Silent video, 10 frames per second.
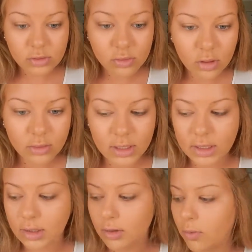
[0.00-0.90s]
to go
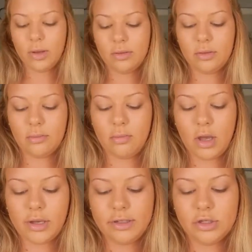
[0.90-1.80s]
in with
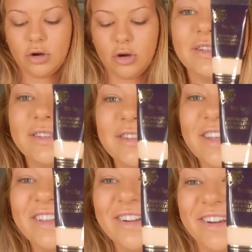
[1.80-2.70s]
my Tarte
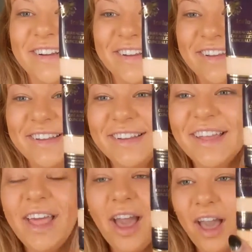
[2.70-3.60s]
concealer.
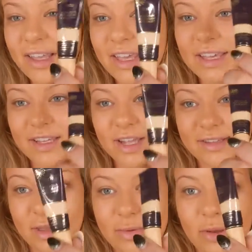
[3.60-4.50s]
I can't
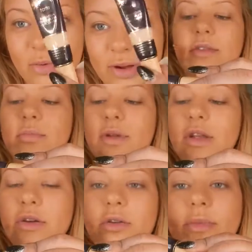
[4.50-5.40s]
say big words. So I'm going to
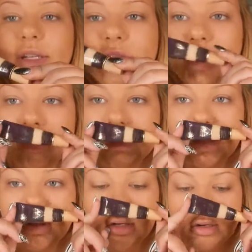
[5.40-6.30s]
go in my Tarte
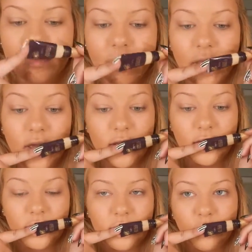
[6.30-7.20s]
concealer
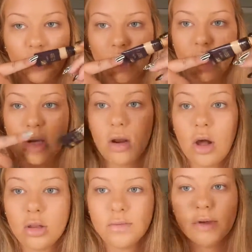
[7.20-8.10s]
and put it
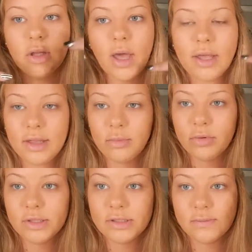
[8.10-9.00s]
all over the highlight
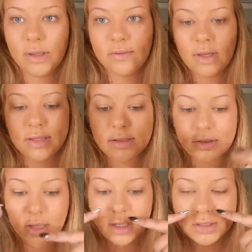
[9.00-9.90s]
points of my face. So
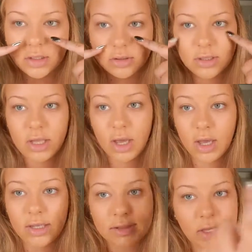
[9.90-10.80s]
that is under the
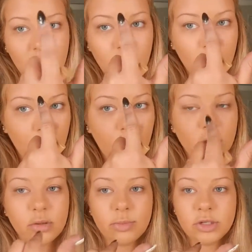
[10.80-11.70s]
eyes,
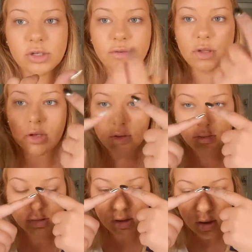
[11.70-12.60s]
on the bridge of the
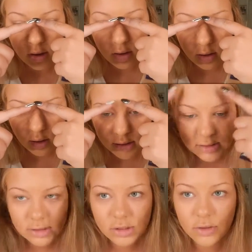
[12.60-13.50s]
nose, on the
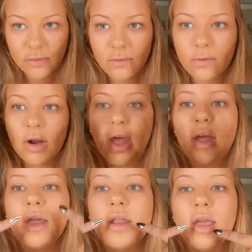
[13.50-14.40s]
center of the
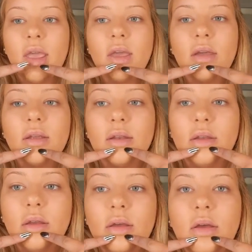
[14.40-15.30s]
forehead, and